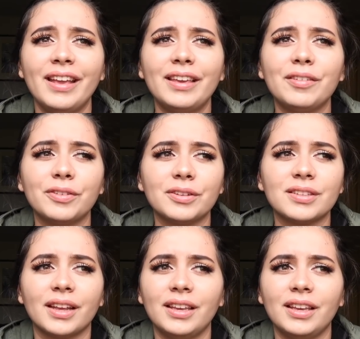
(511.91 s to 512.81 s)
he
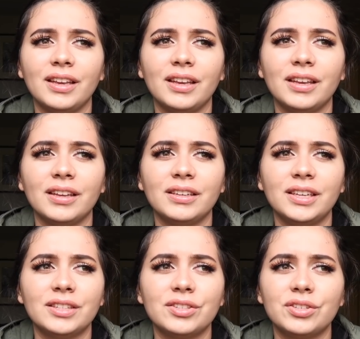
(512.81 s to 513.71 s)
feels like he
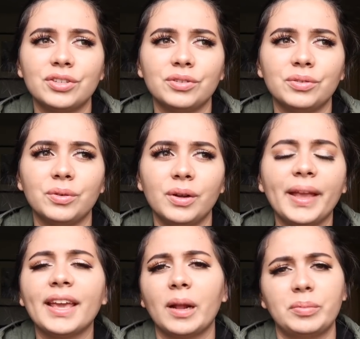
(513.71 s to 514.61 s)
needs to
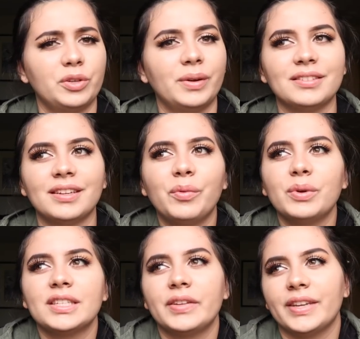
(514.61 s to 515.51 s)
make it up to us and it
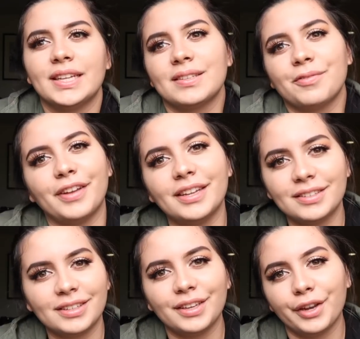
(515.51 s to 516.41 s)
wasn't even his
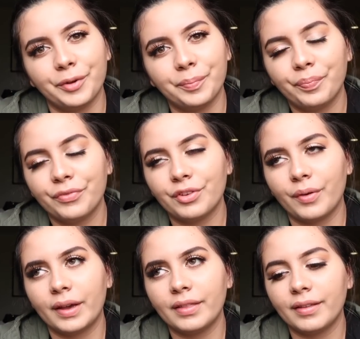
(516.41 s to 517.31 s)
event, you know.
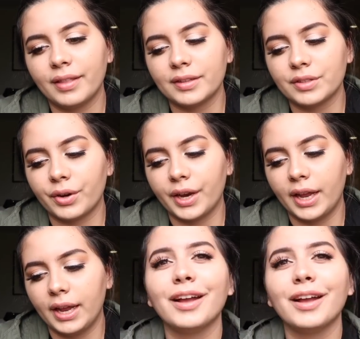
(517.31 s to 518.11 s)
So I think that's great.